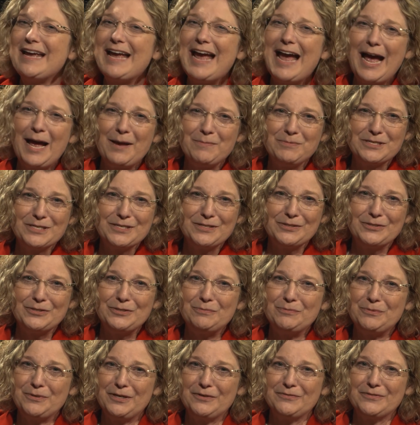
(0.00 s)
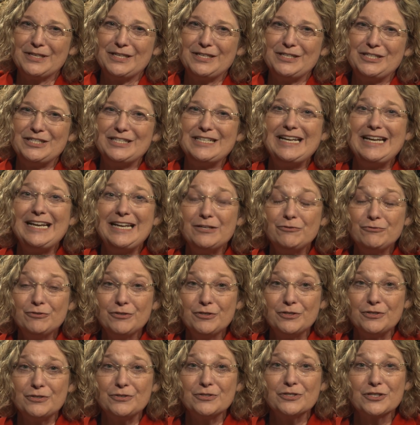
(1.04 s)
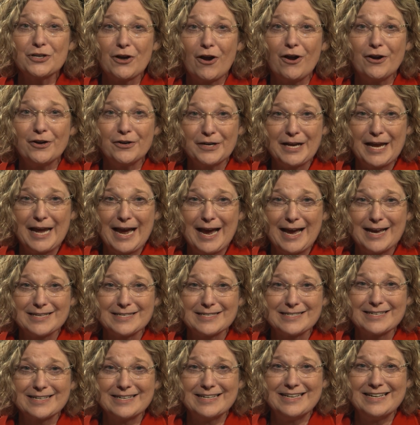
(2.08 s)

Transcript: absolute privilege to introduce Carter Cast.